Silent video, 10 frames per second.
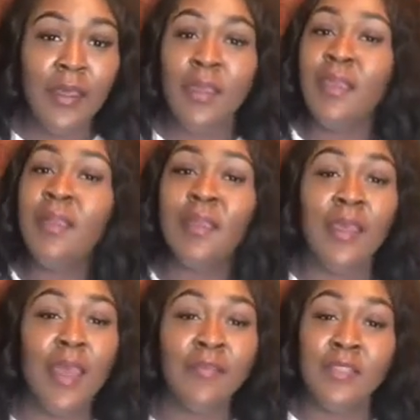and then
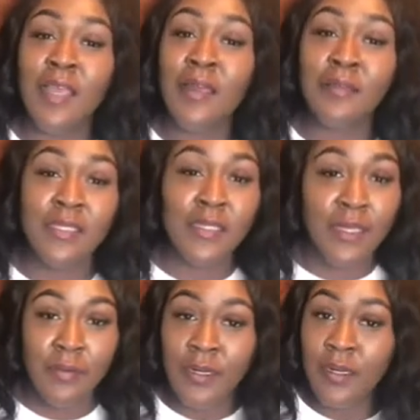half the time the
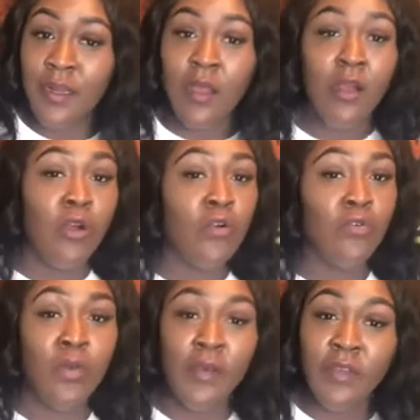celebrity or
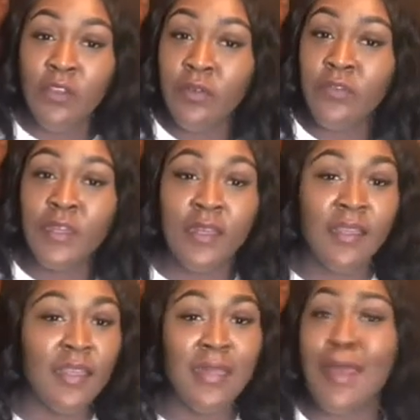whoever you defending
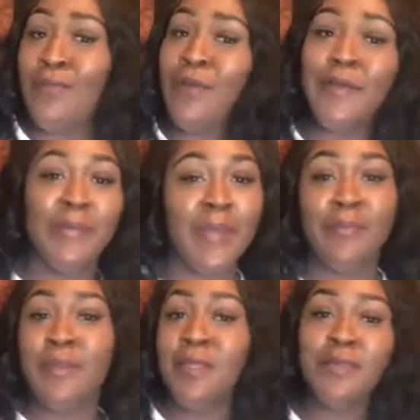like that not worried about
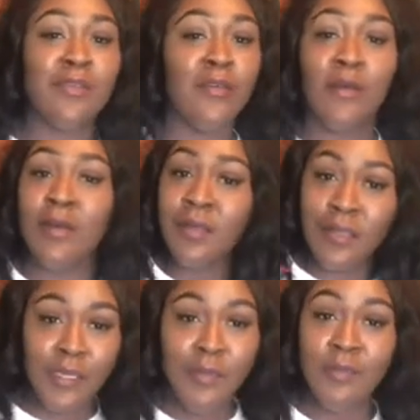them either so uh,
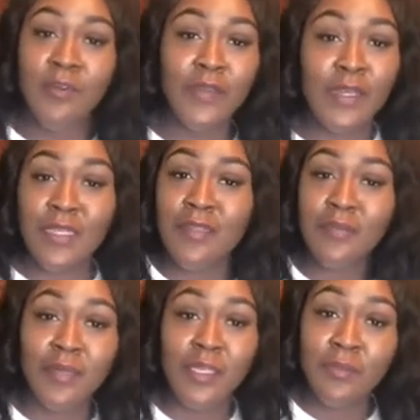keep it moving let them
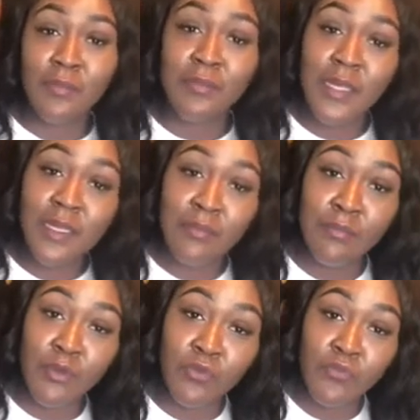keep it
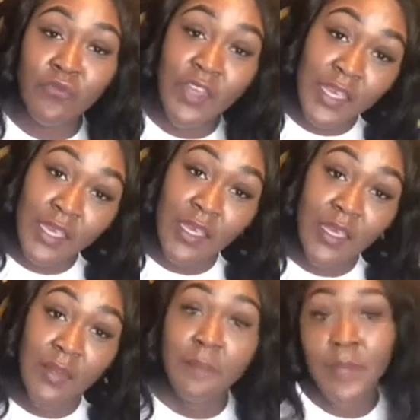
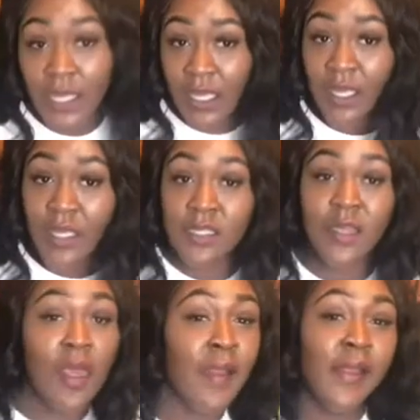moving please
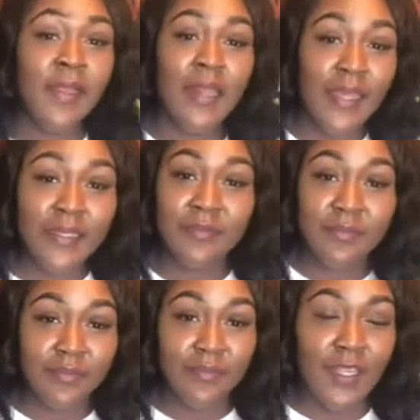like
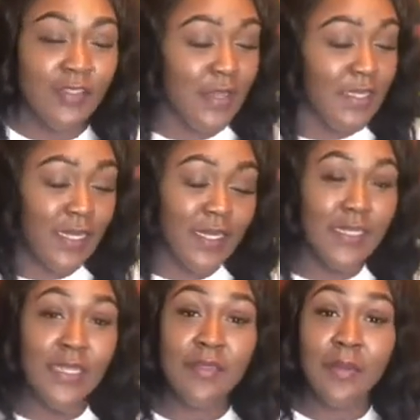that's why i said didn't
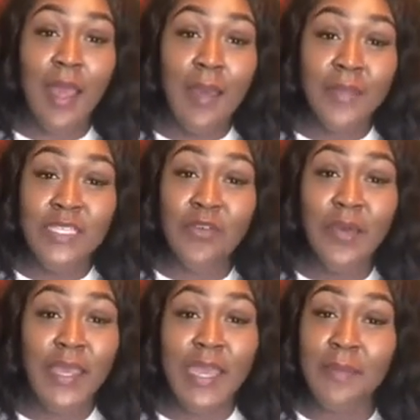take them comments
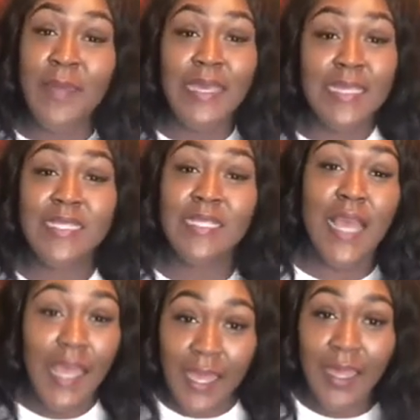away and make it
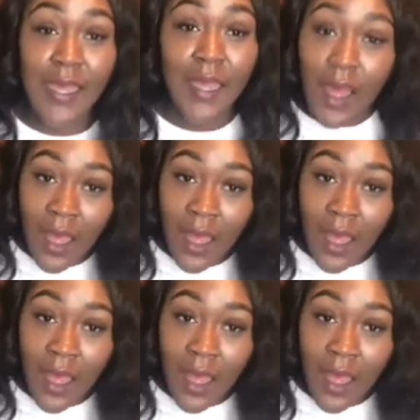say uh,